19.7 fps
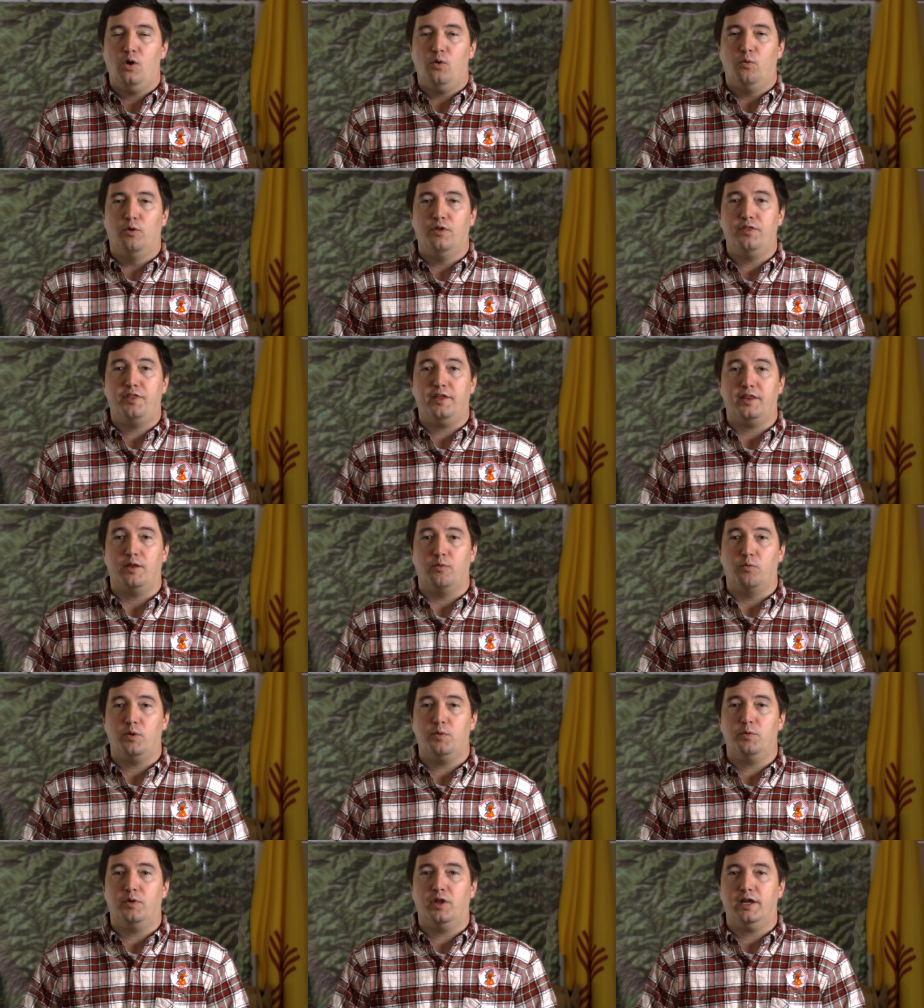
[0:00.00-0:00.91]
One thing that
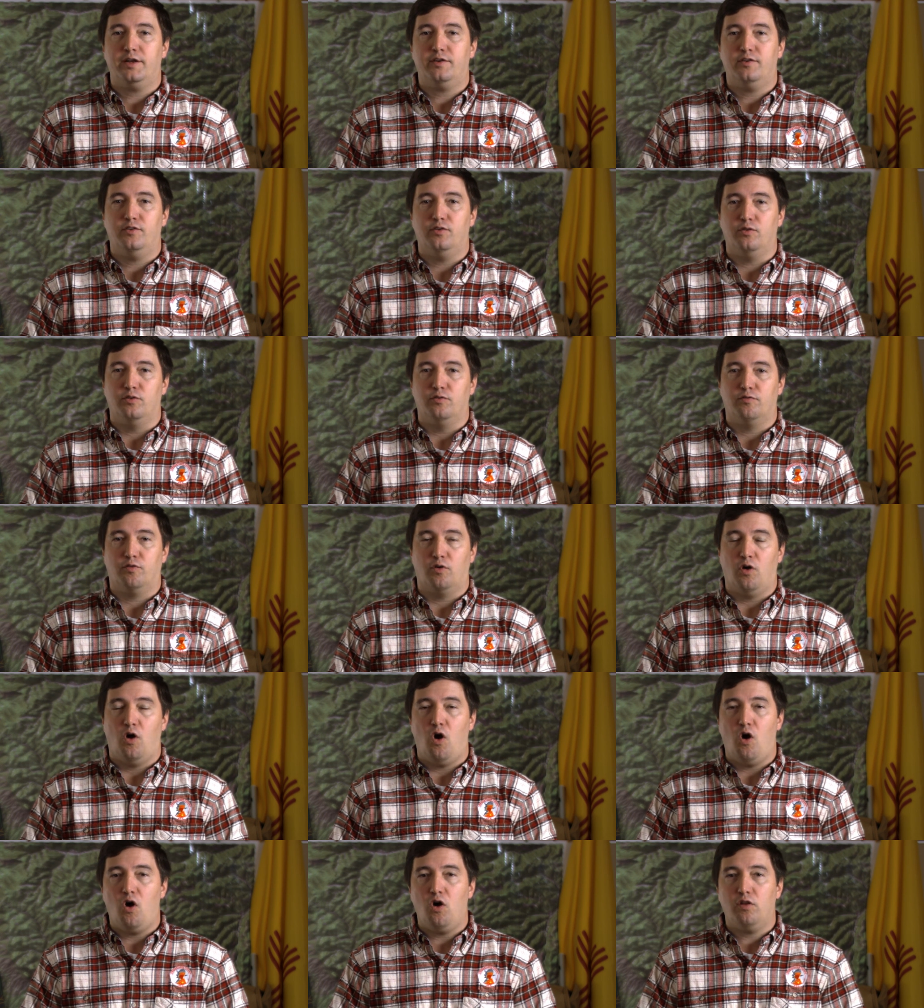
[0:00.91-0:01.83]
we would like to do for
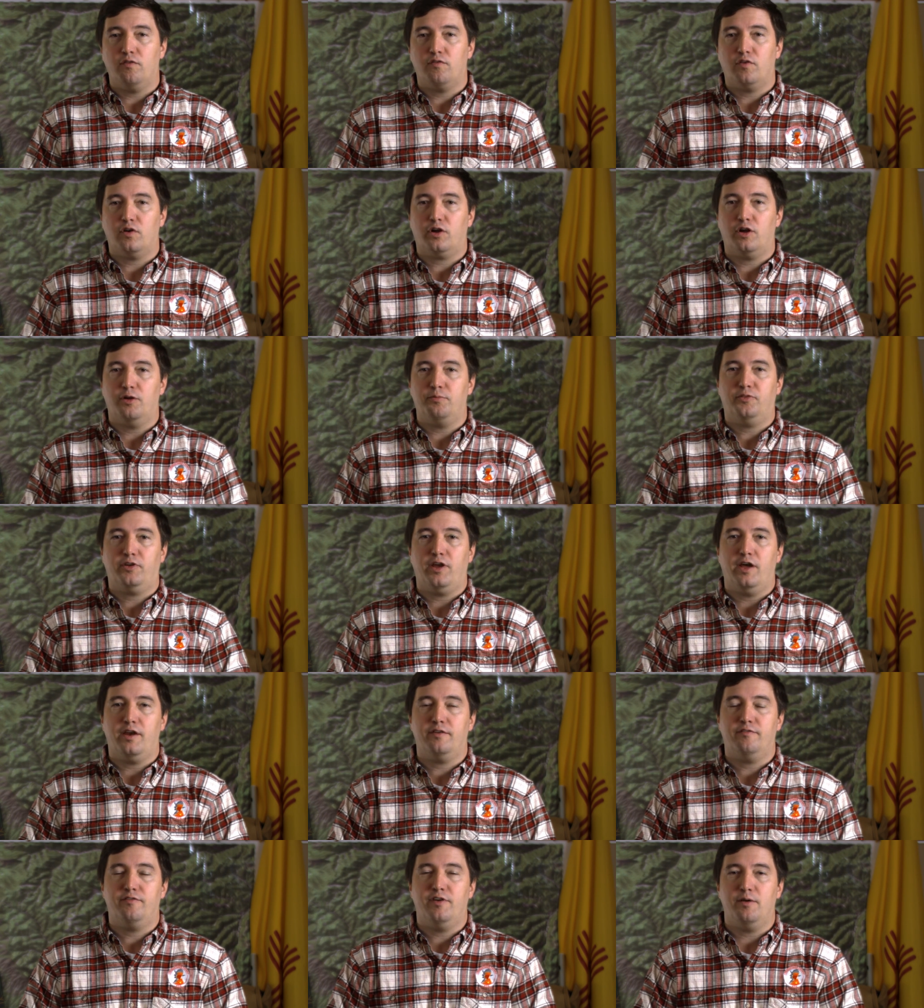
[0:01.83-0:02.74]
all of our Cub
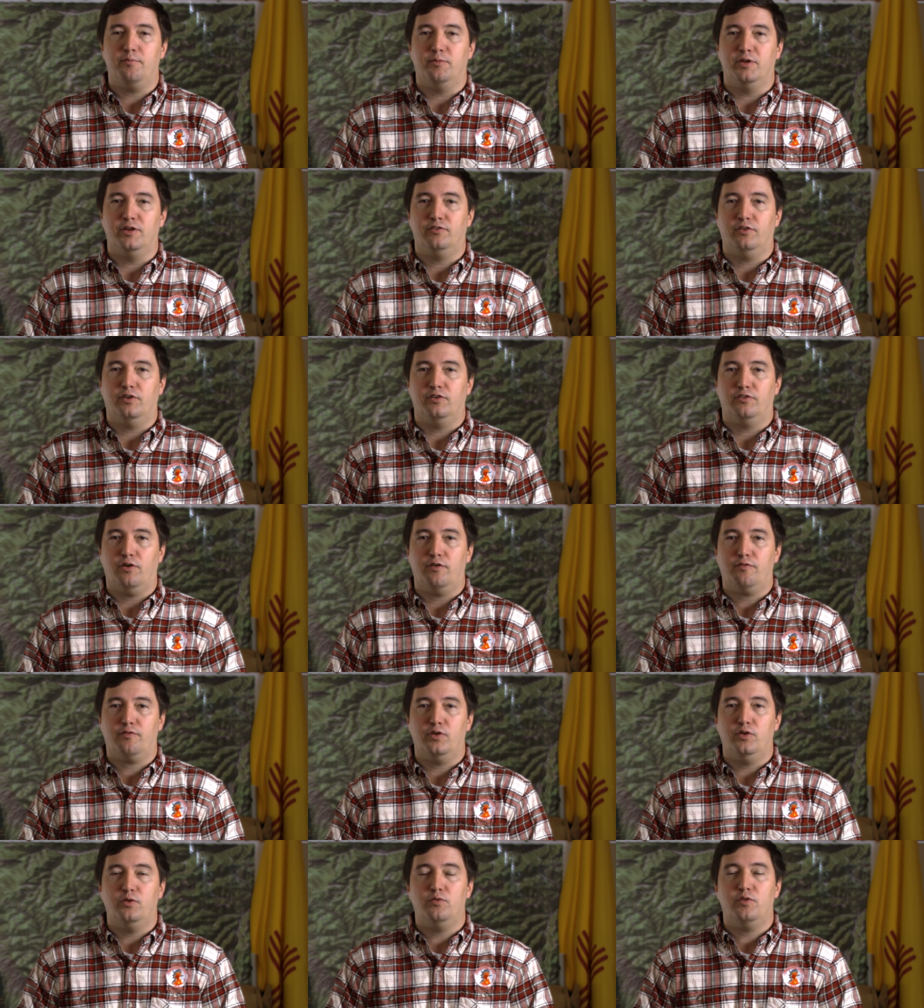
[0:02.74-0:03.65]
Scouting families is
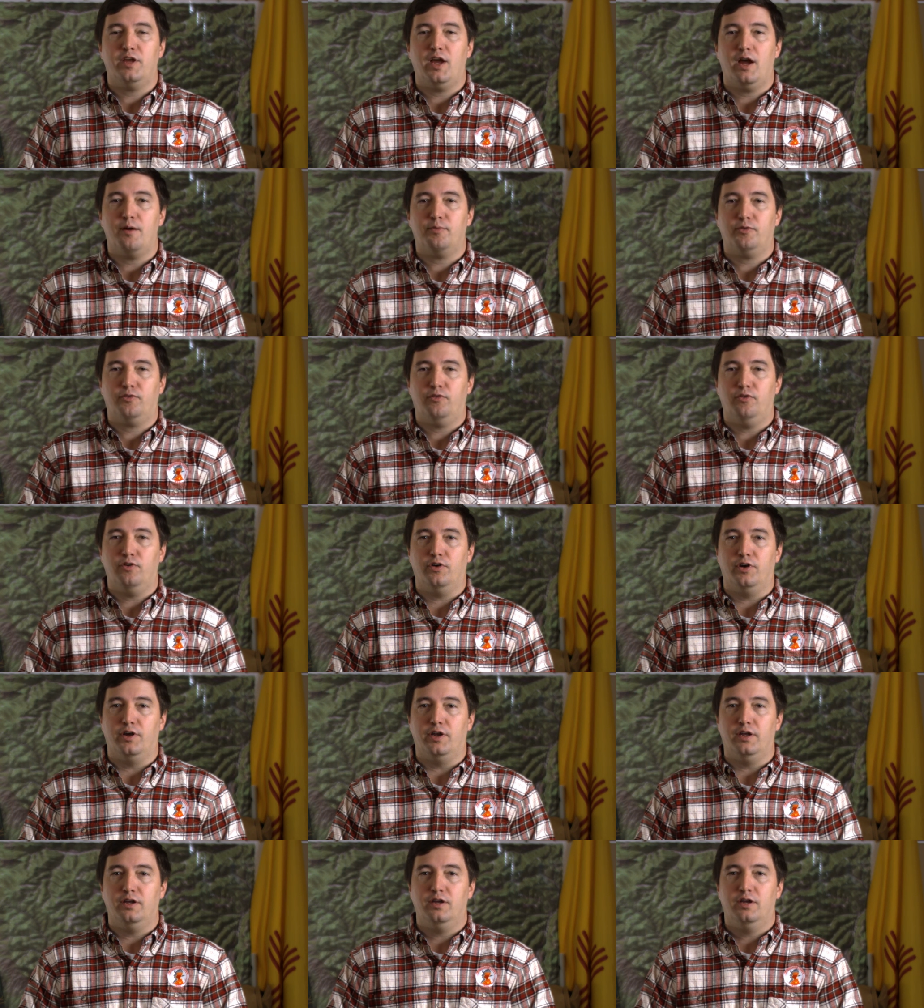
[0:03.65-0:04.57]
offer you the
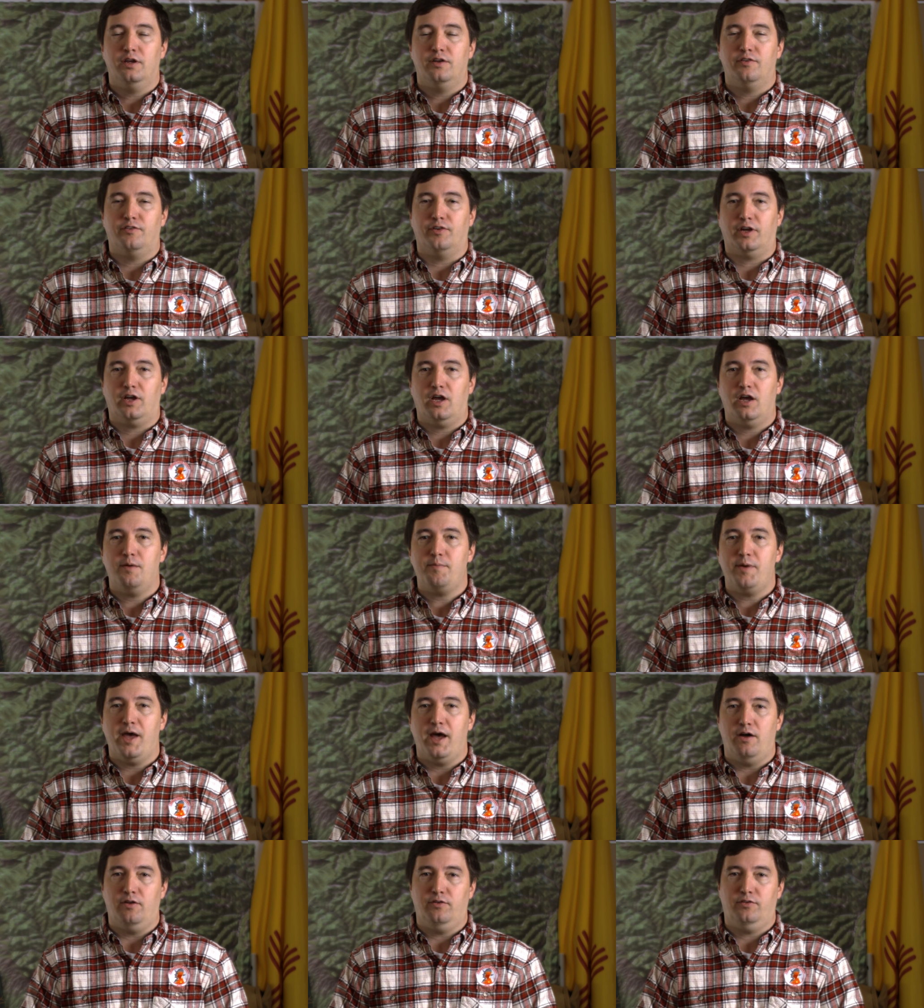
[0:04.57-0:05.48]
opportunity to come
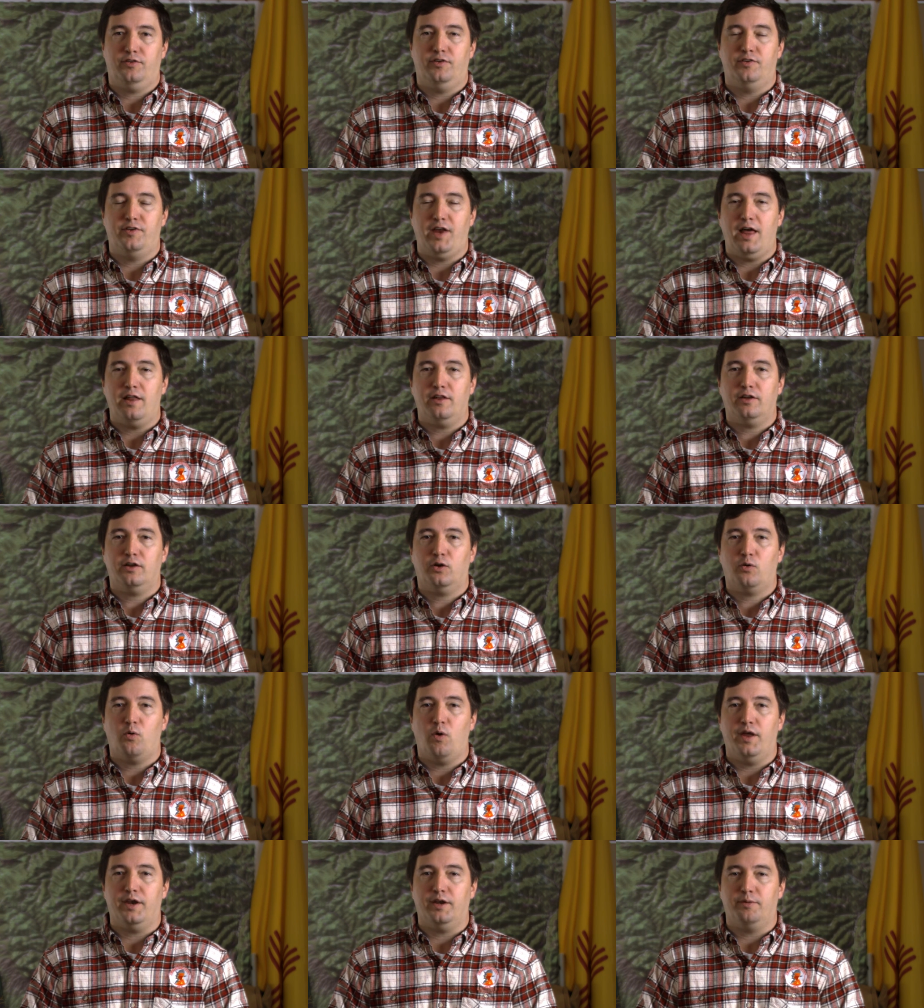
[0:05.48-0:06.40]
out to Dowling
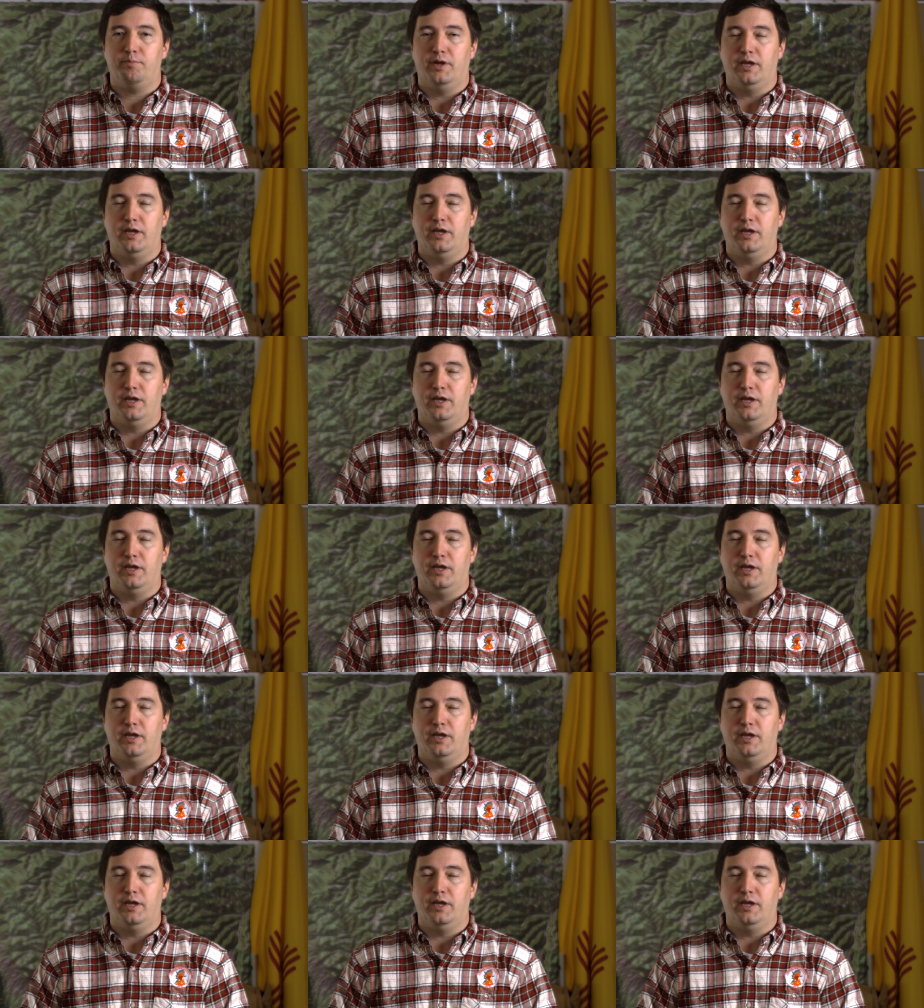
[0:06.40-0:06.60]
Aquatic